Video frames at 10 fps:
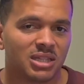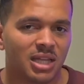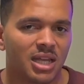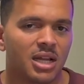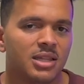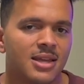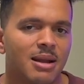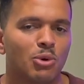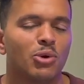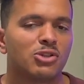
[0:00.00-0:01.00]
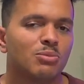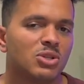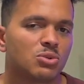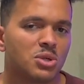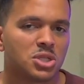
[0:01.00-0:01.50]
thing that I'm going to be
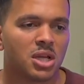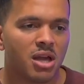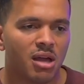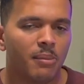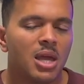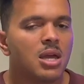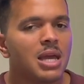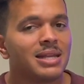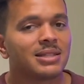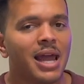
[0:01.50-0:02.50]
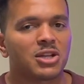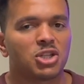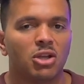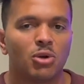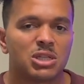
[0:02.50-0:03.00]
switching up. Is
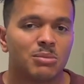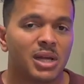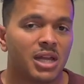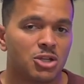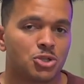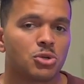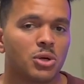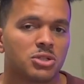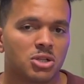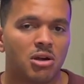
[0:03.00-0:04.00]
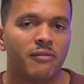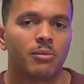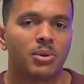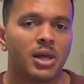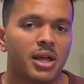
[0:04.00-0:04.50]
actually going to be my insurance cover
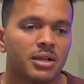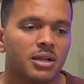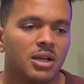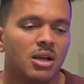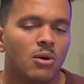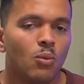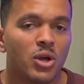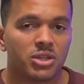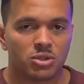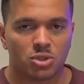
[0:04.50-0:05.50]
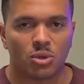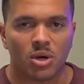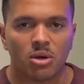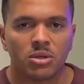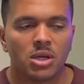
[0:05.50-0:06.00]
plan with
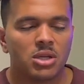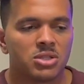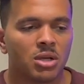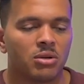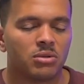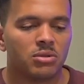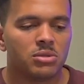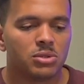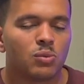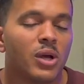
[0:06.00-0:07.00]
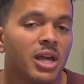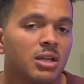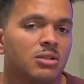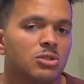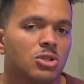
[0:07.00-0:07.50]
Turo. So the
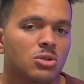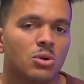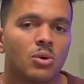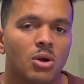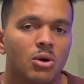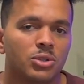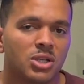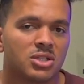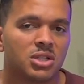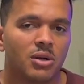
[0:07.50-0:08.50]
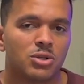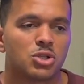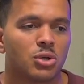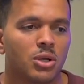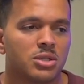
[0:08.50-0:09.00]
way Turo does their
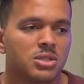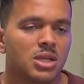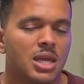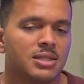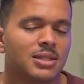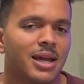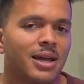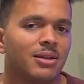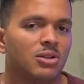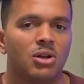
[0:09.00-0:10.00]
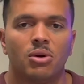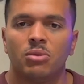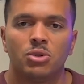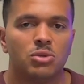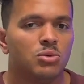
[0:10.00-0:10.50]
insurance is that, you know,
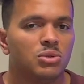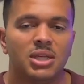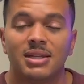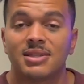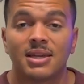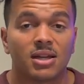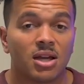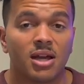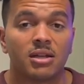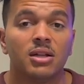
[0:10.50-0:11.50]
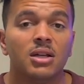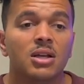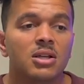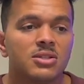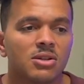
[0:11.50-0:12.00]
they take a cut.
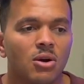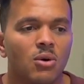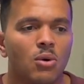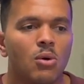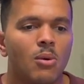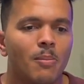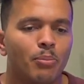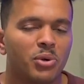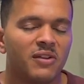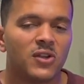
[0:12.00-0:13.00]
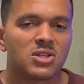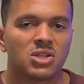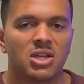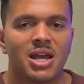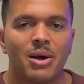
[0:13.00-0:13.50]
So
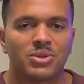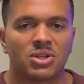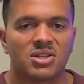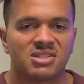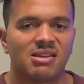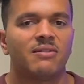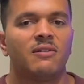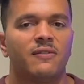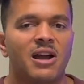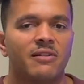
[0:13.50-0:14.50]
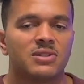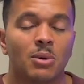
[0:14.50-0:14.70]
previously I was on a 70 plan,